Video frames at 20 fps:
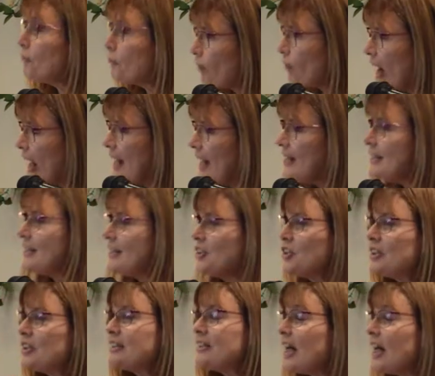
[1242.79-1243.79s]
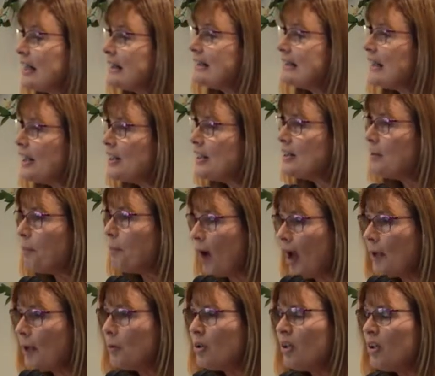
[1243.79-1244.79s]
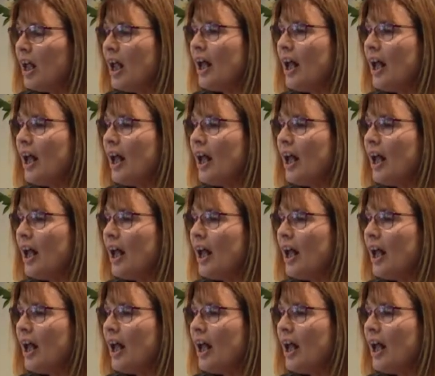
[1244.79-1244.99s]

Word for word: friends and she started studying the Bible